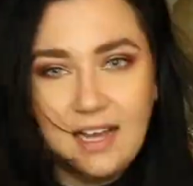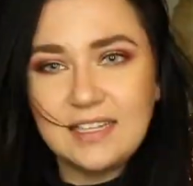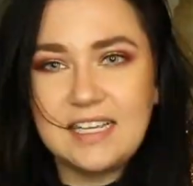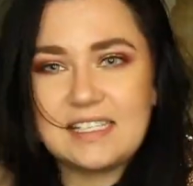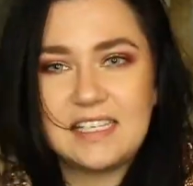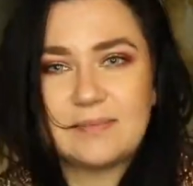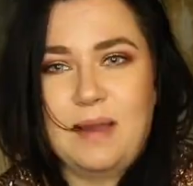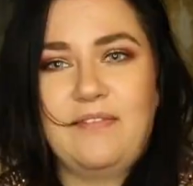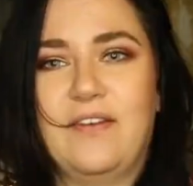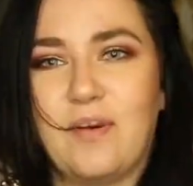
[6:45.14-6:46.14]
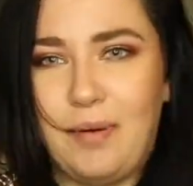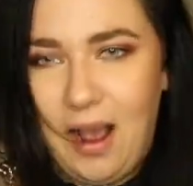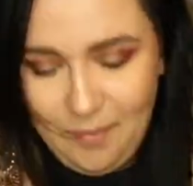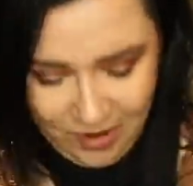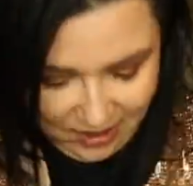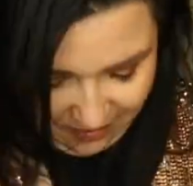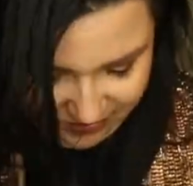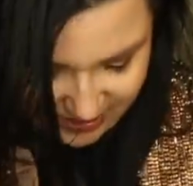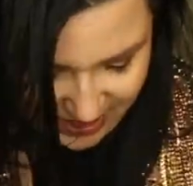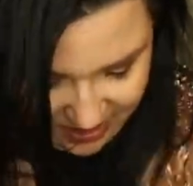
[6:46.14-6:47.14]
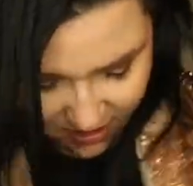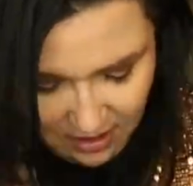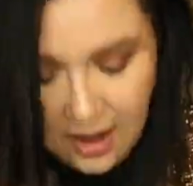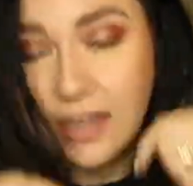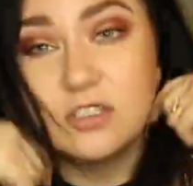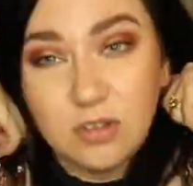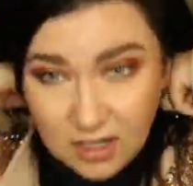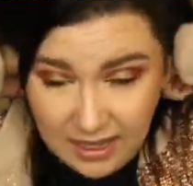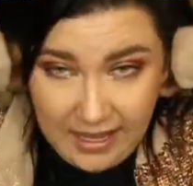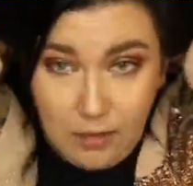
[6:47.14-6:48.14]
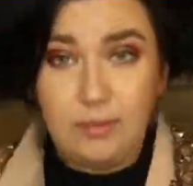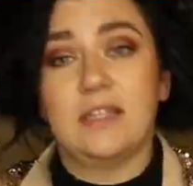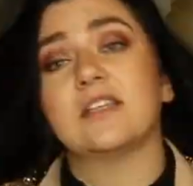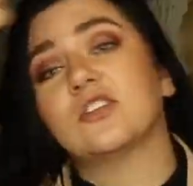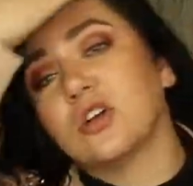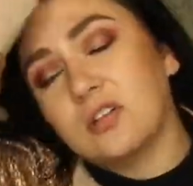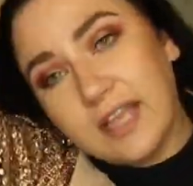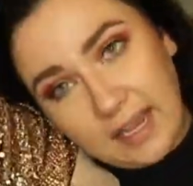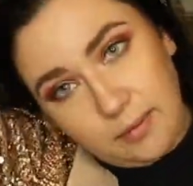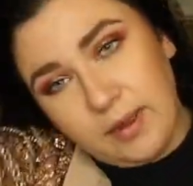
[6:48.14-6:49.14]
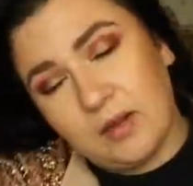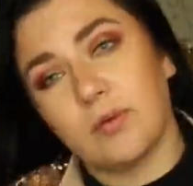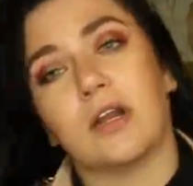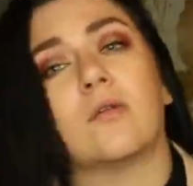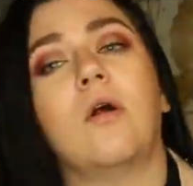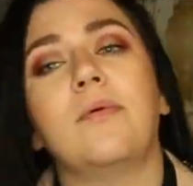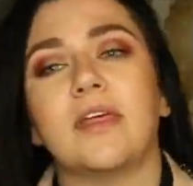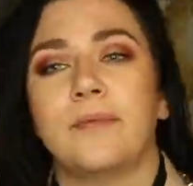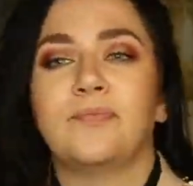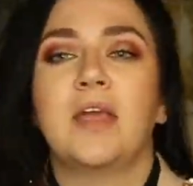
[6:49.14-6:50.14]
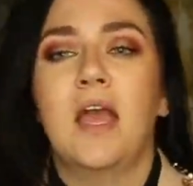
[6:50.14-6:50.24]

This is my favorite bomber of the year. Do not like it with this turtleneck, but we're gonna roll with it.